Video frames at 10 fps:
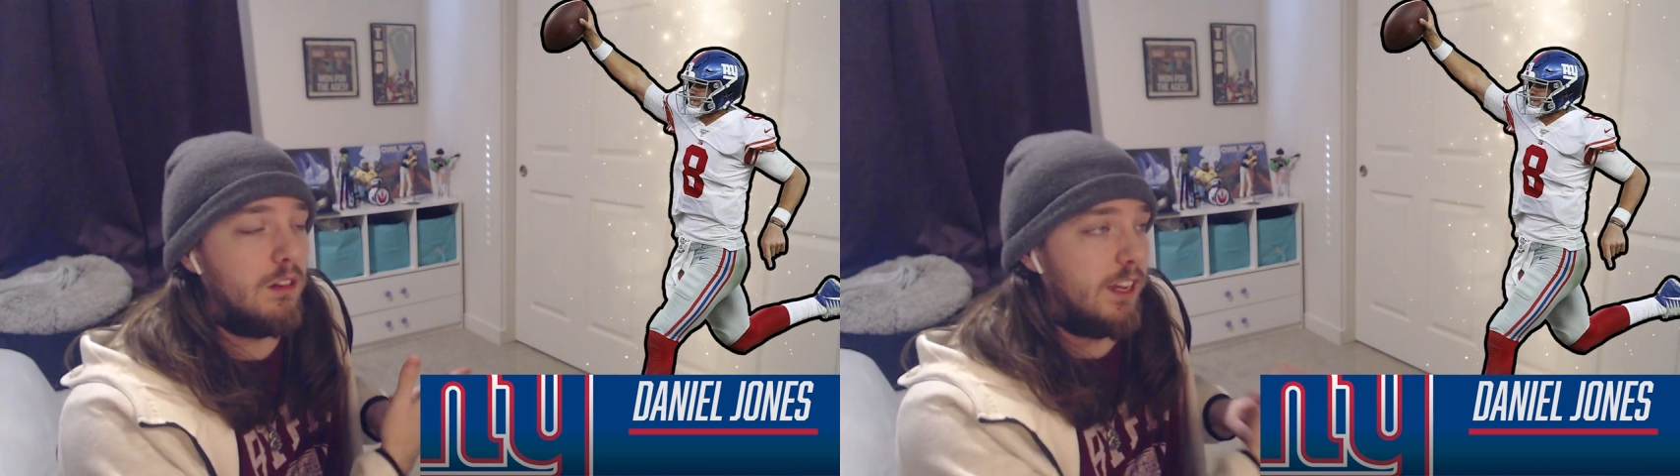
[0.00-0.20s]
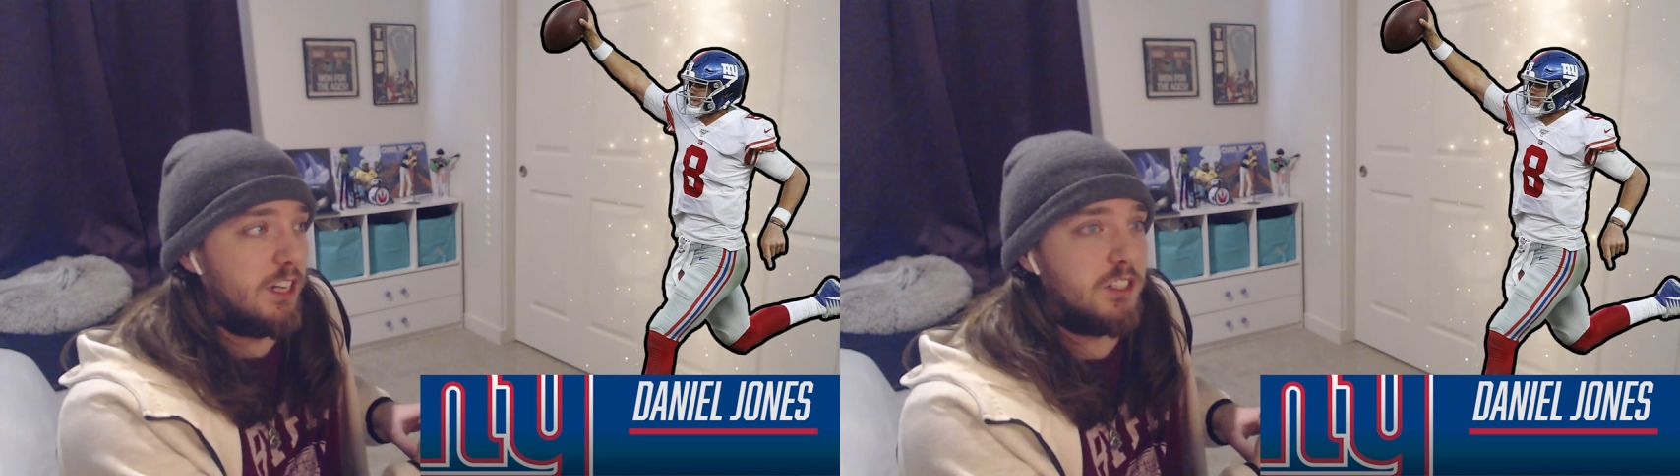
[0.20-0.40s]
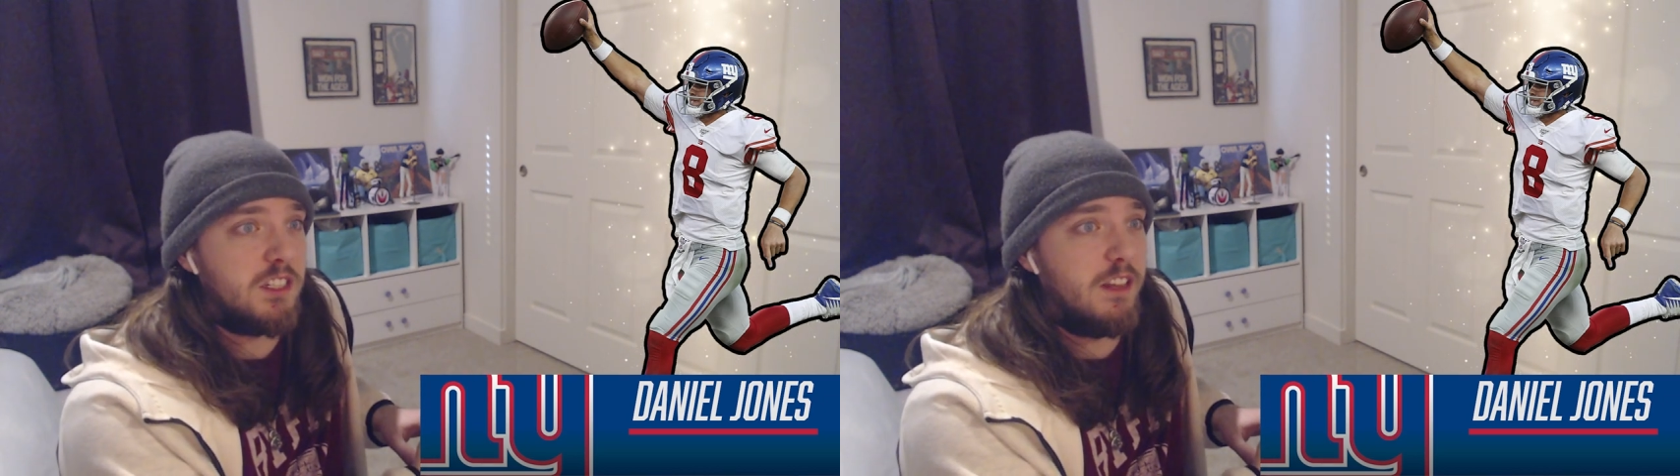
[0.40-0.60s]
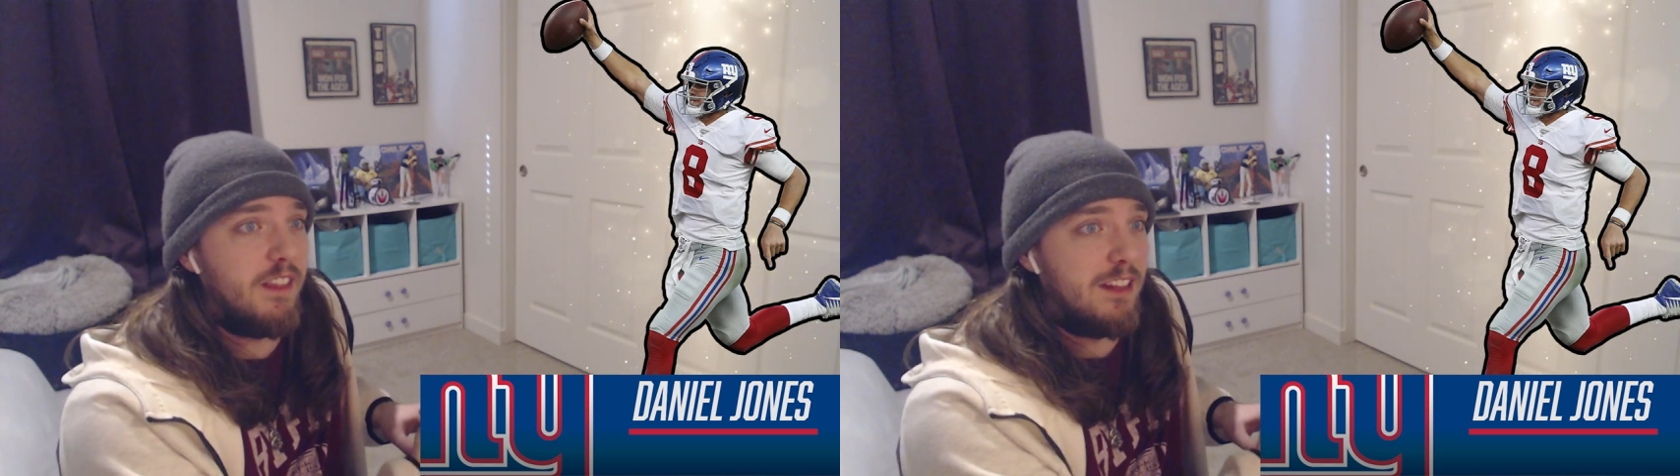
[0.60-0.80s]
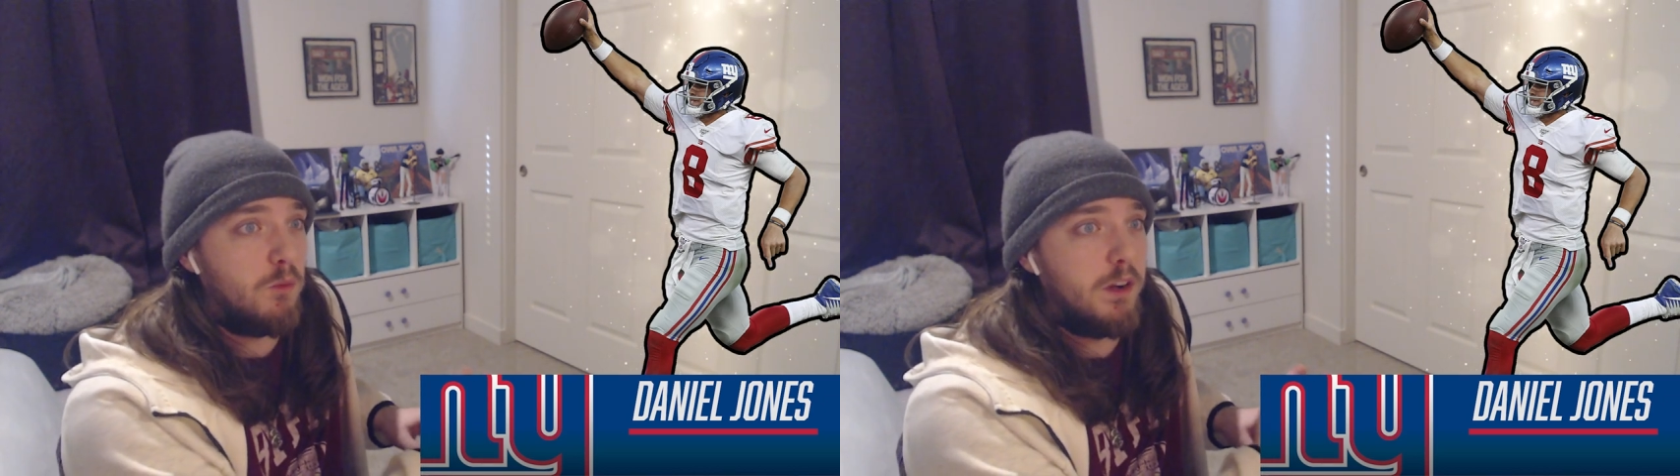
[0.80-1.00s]
like I just said,
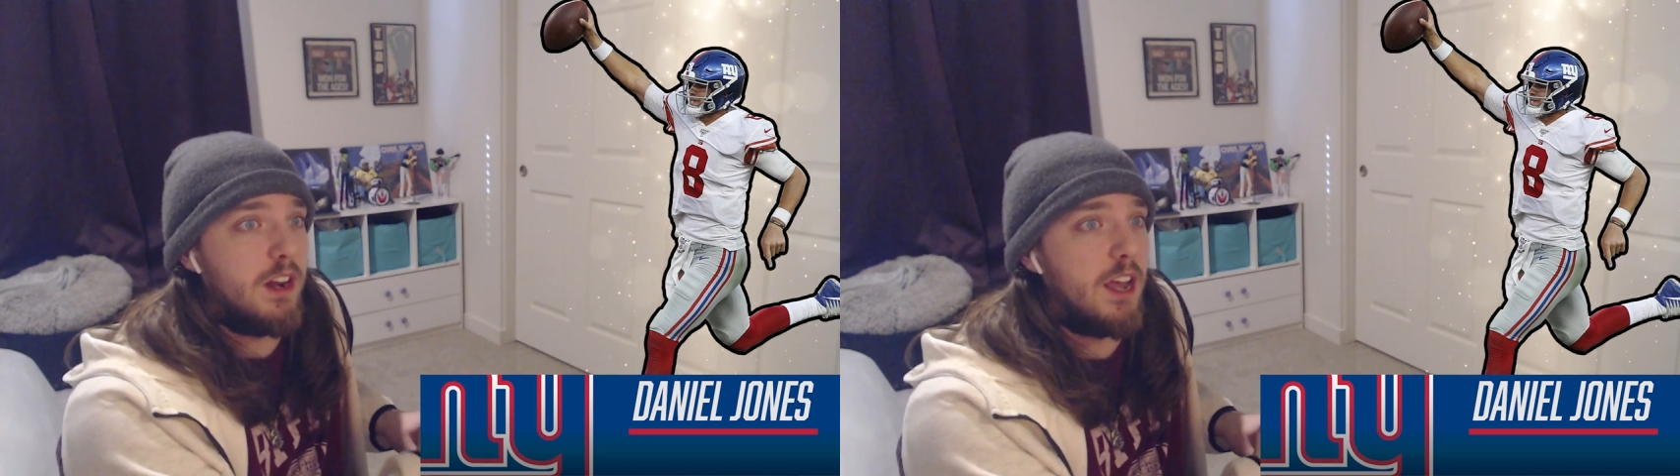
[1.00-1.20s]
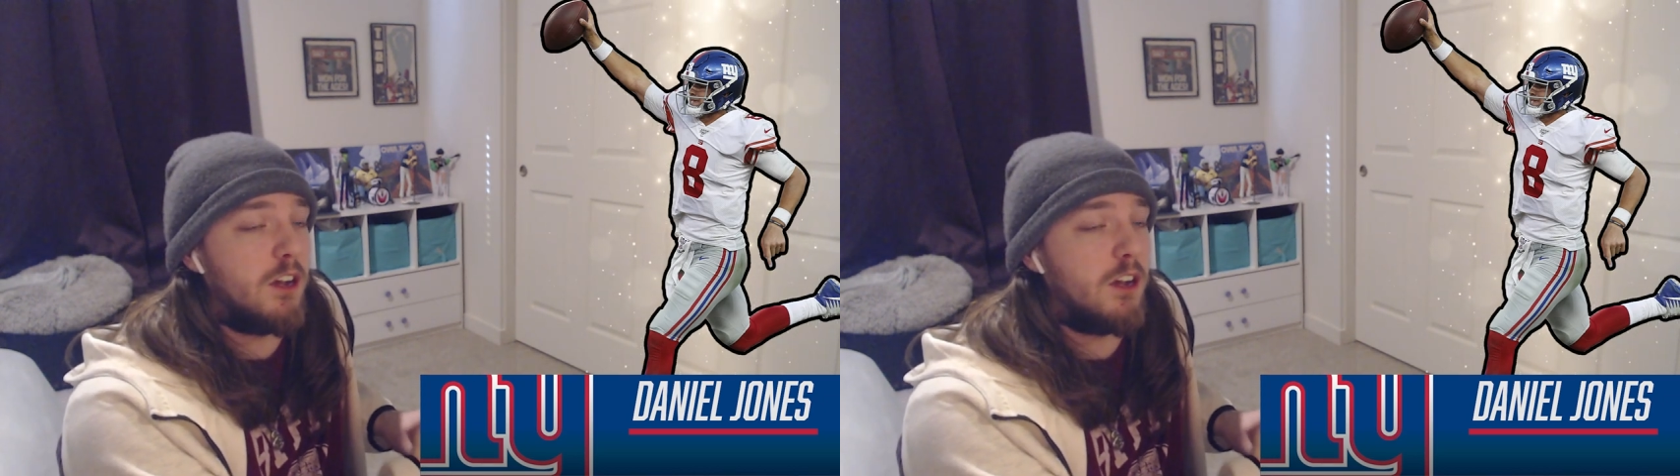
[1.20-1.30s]
that 29